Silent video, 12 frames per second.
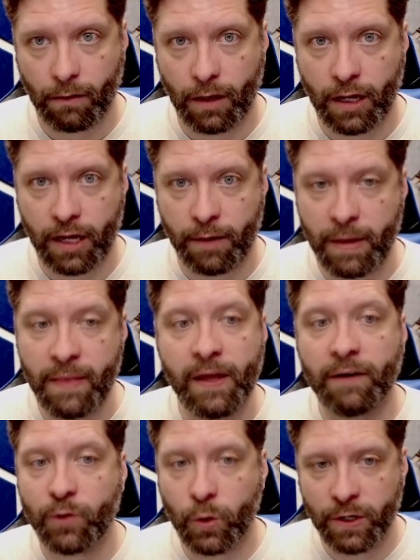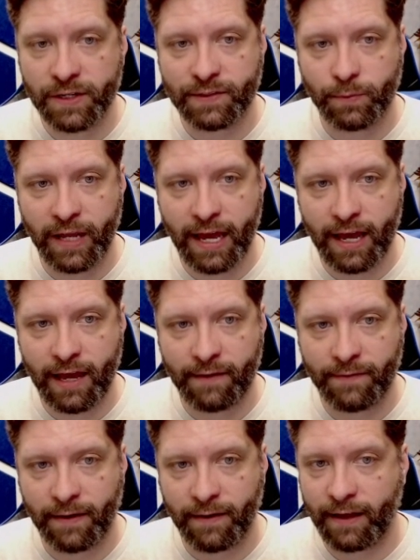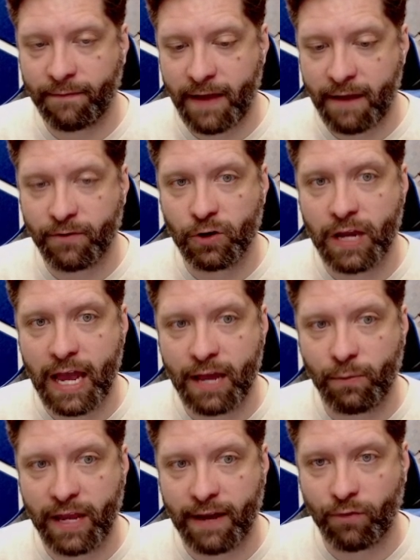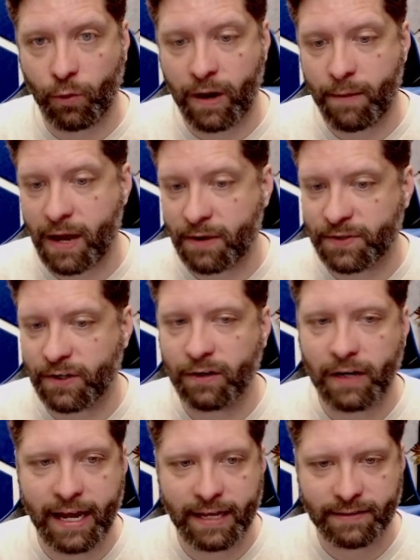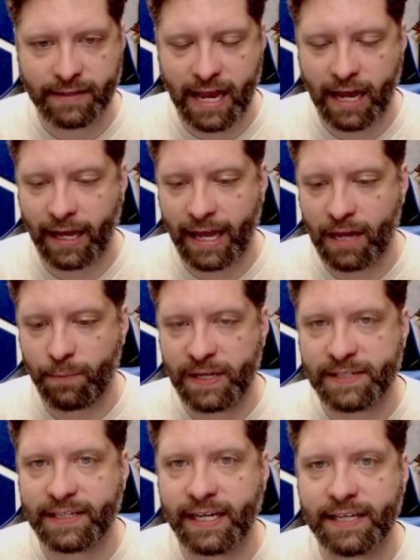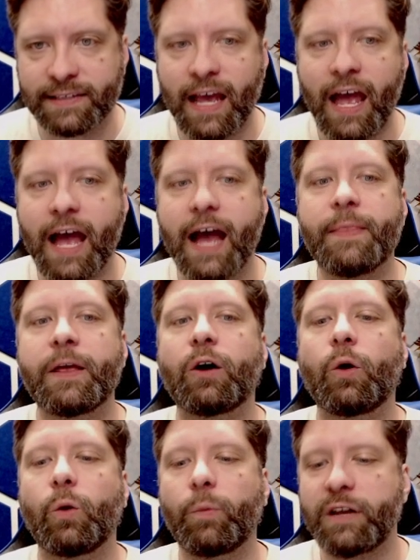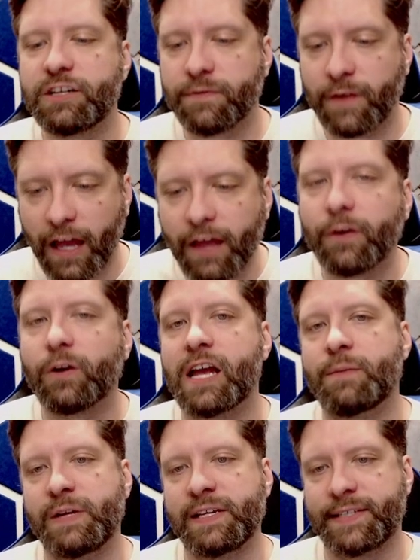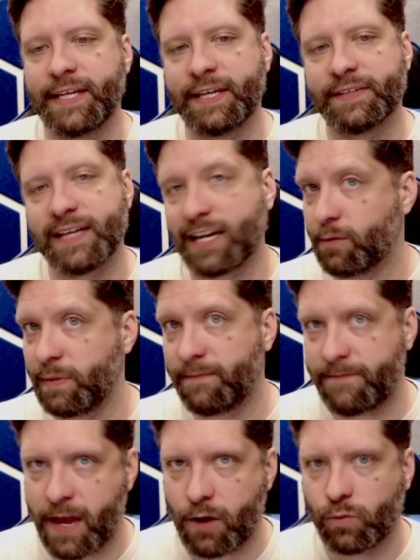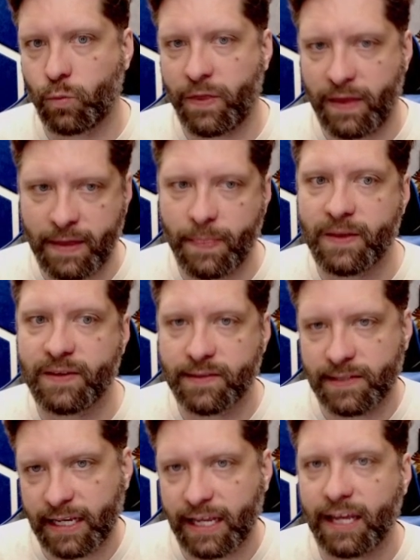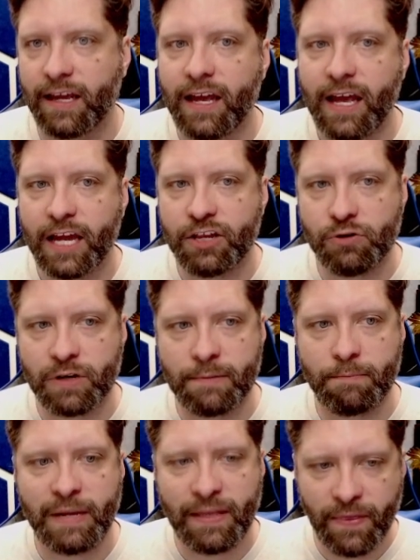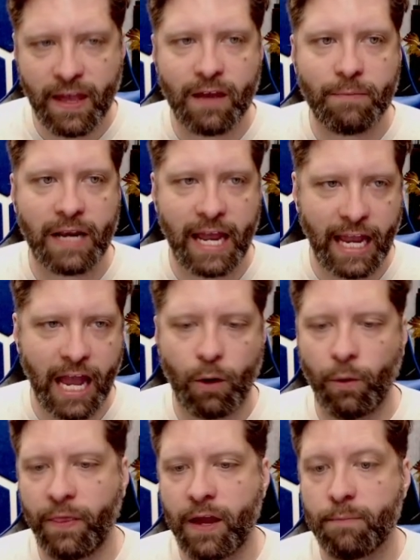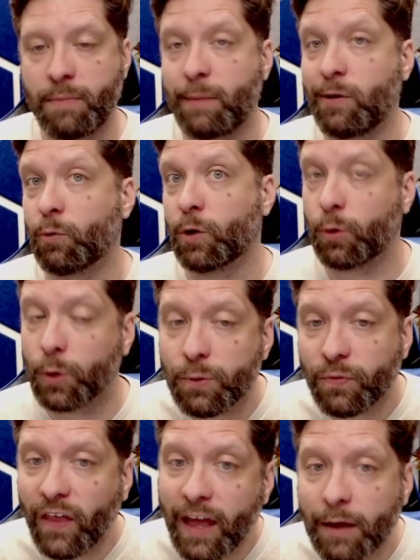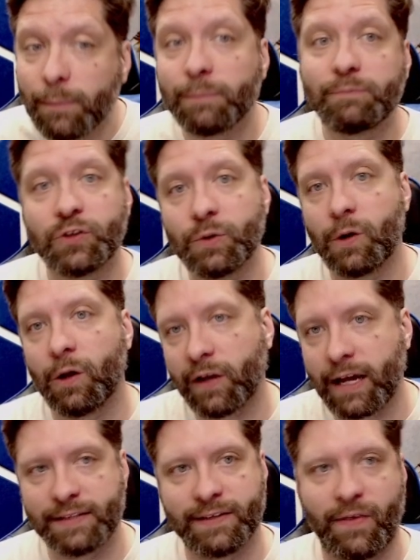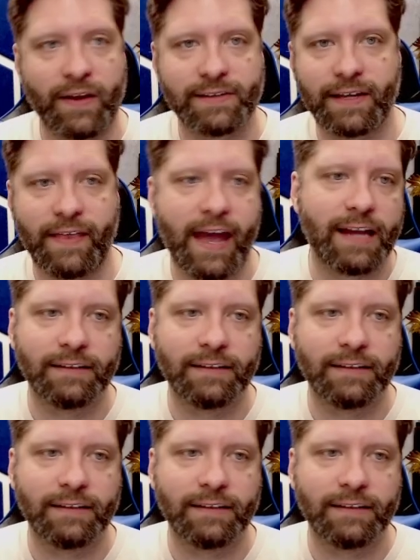And then, of course, we have Fafhrd and we have the Grey Mouser as NPCs, and then a whole bunch of other NPCs that could be found within this city. And you can meet them and hang out with them, maybe recruit them, do all kinds of things like that.